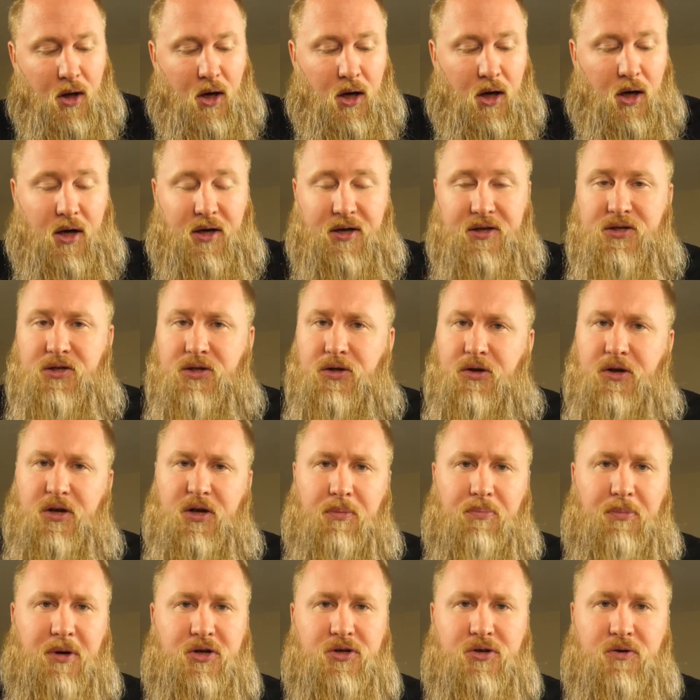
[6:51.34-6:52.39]
it's so you
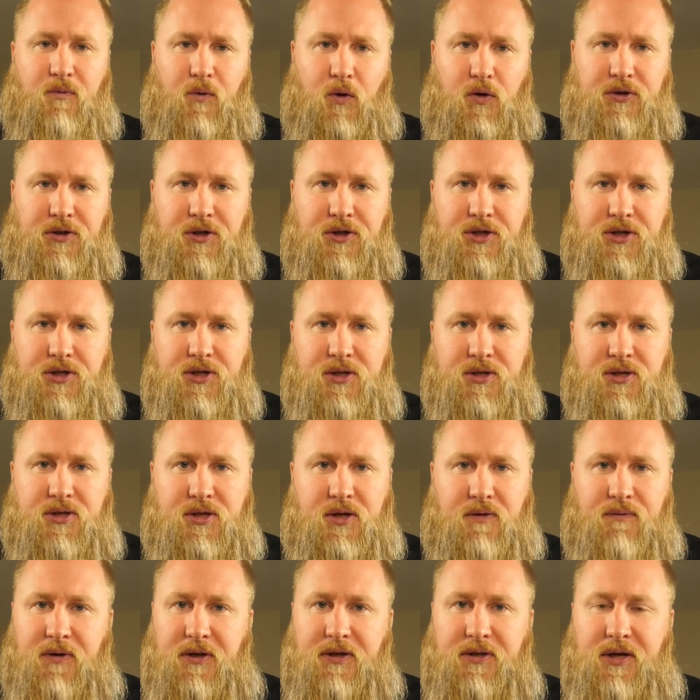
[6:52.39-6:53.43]
can measure voltages and
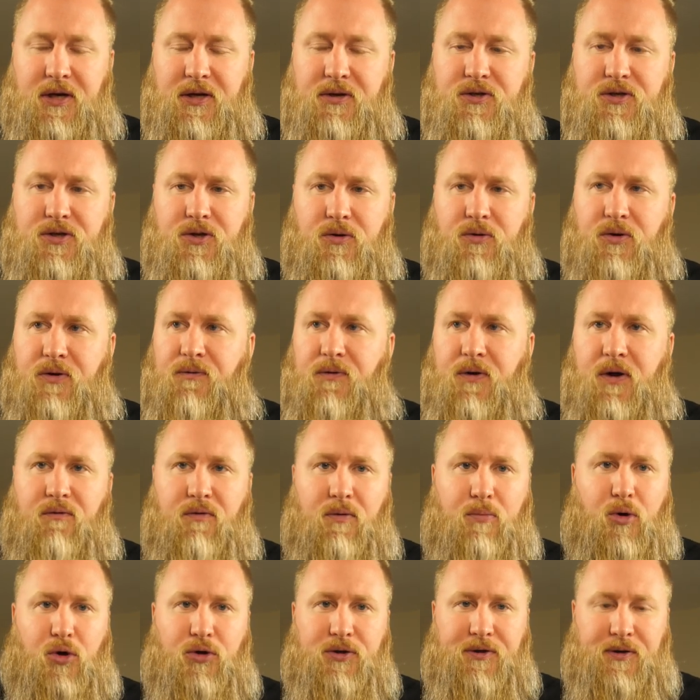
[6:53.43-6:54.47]
stuff like that. So if you have a
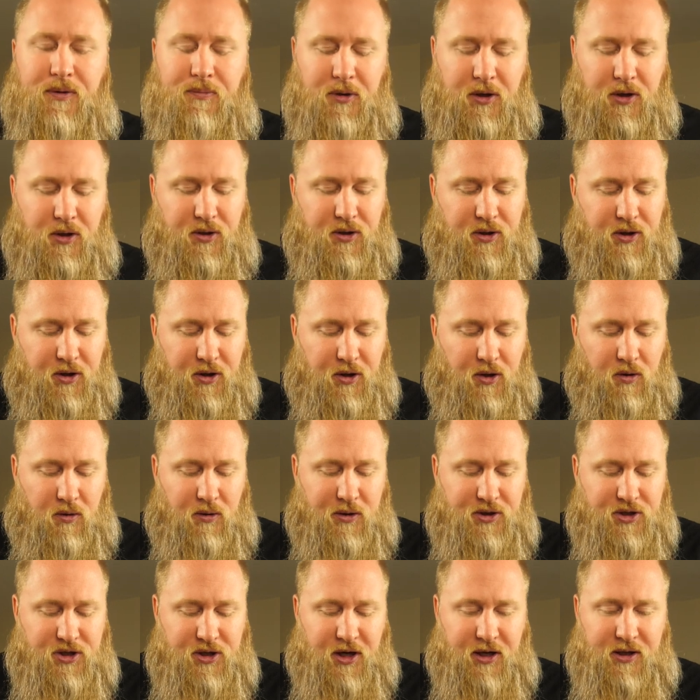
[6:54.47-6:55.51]
multimeter, you can go
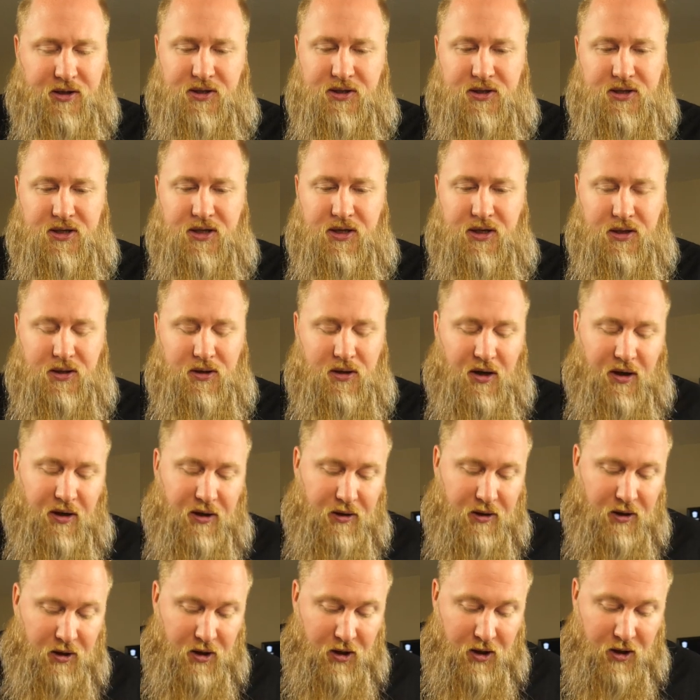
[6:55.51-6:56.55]
and check to see.
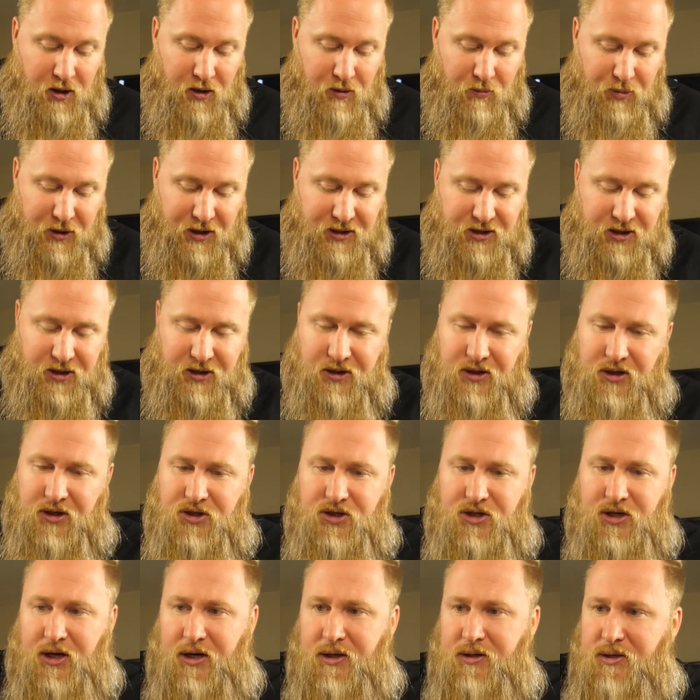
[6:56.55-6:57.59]
Basically, you can
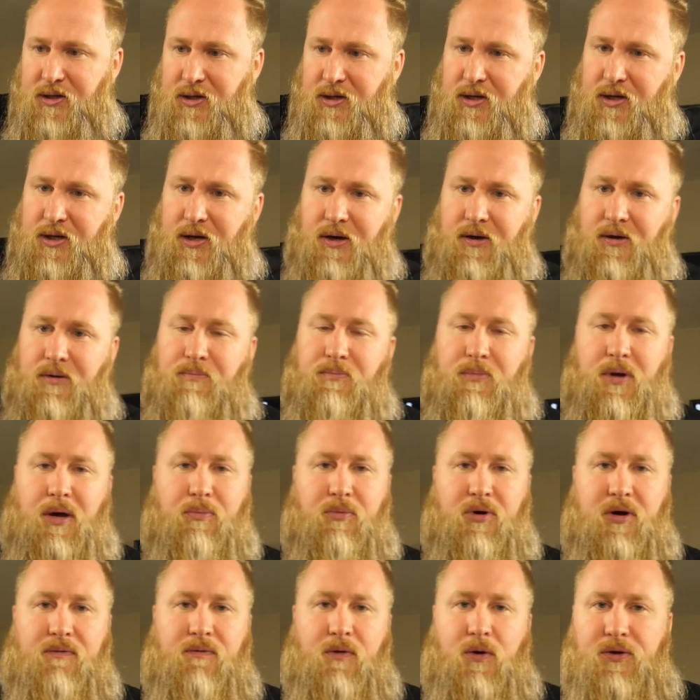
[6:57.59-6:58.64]
check the
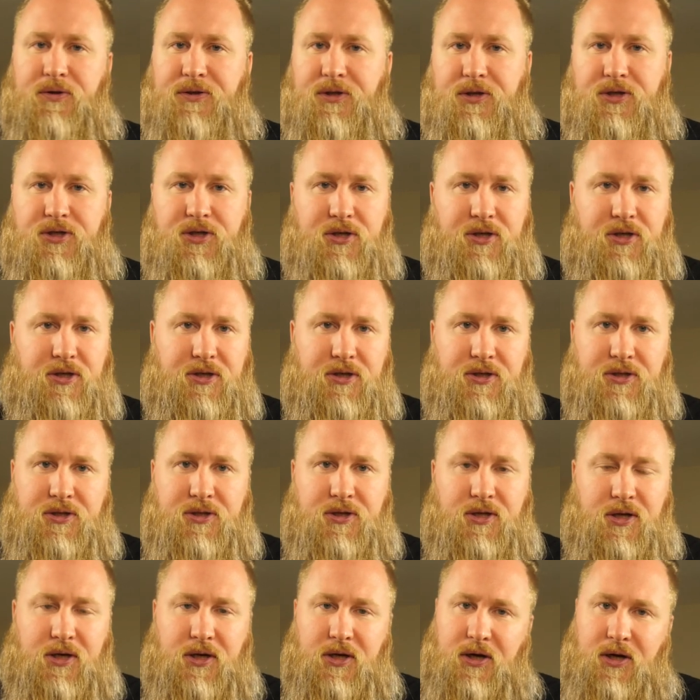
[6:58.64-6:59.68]
memory voltages,
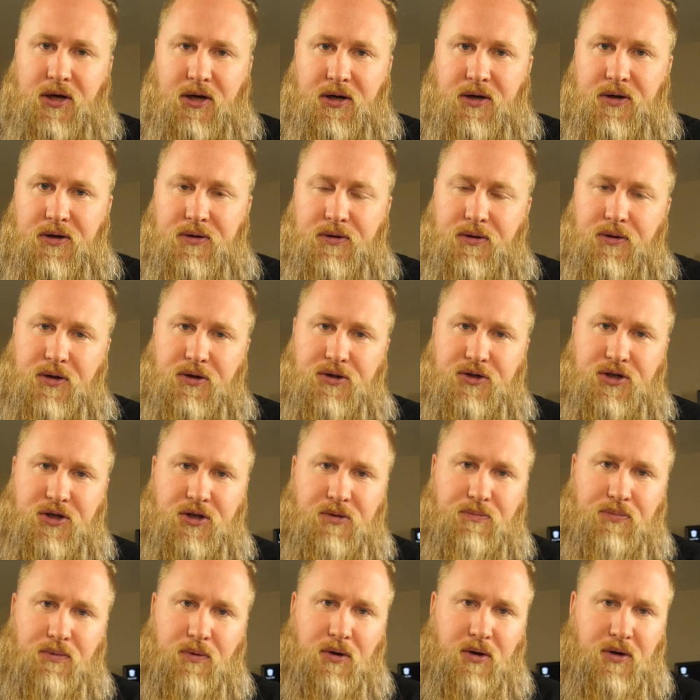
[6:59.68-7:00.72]
the
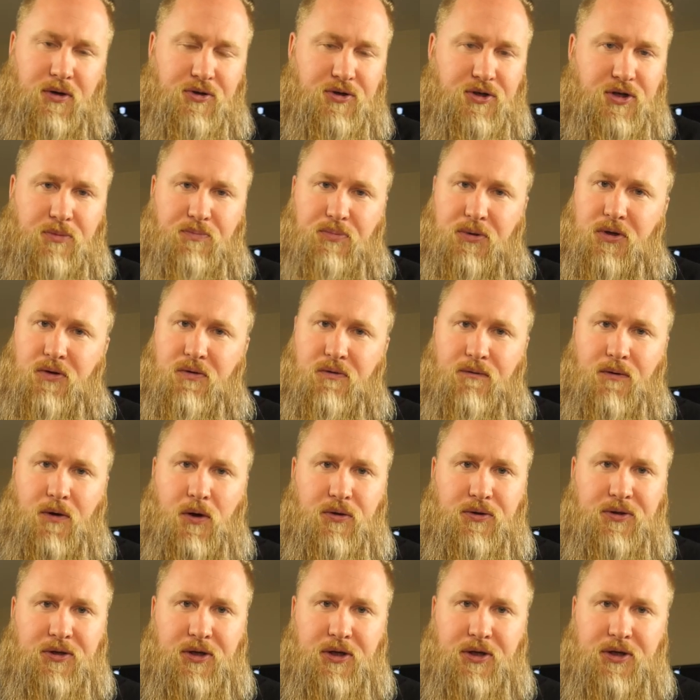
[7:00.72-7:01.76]
GPU
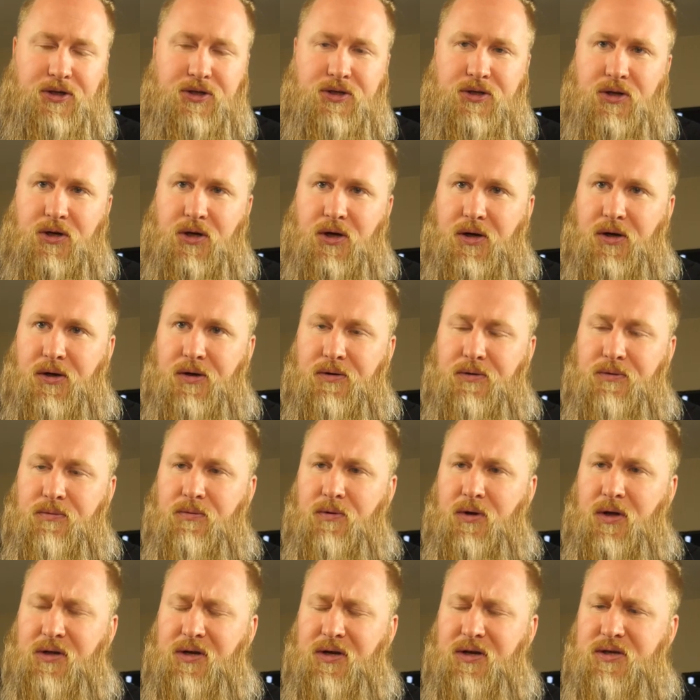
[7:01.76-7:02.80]
voltage. I
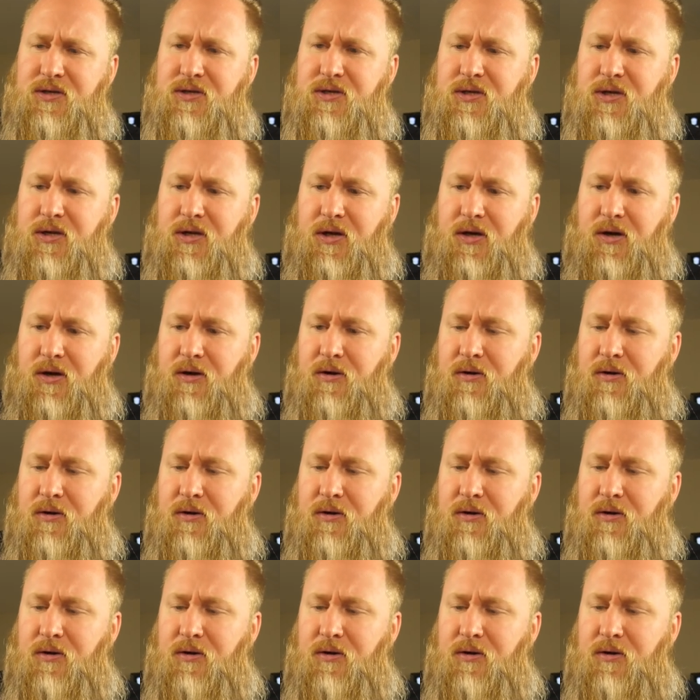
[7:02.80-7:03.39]
think it's the.